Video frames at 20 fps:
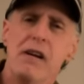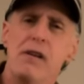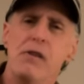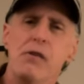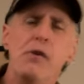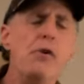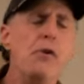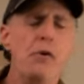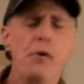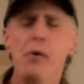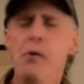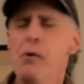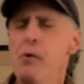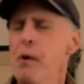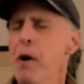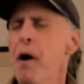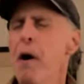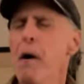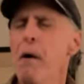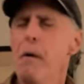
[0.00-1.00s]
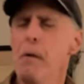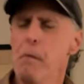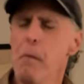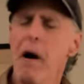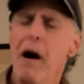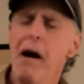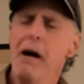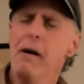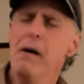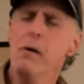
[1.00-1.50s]
You are
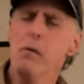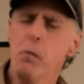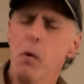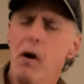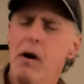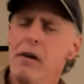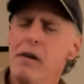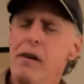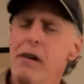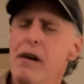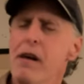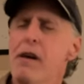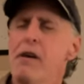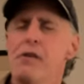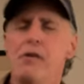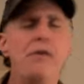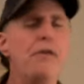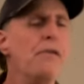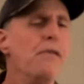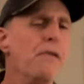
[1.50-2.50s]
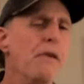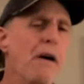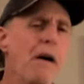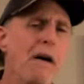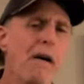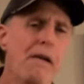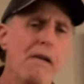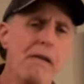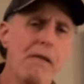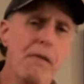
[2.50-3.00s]
my one, you
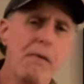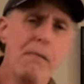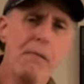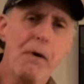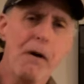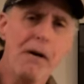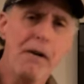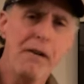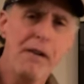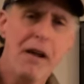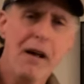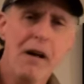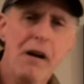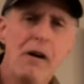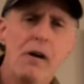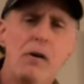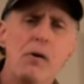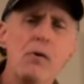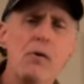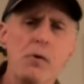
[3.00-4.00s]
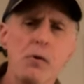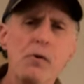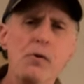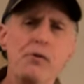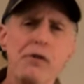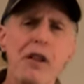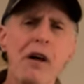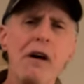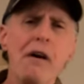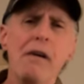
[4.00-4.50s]
are the one
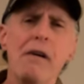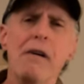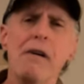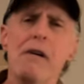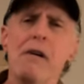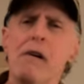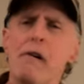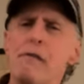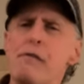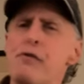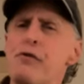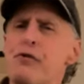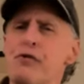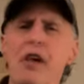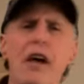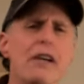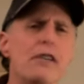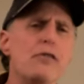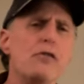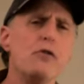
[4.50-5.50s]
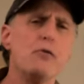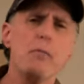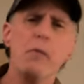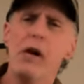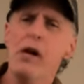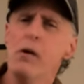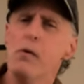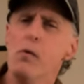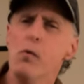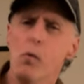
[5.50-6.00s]
whose love sends
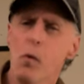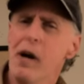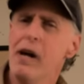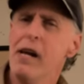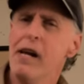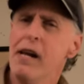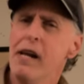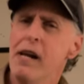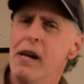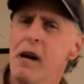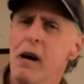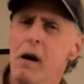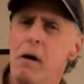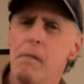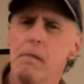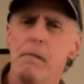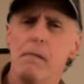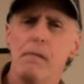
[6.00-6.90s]
me way up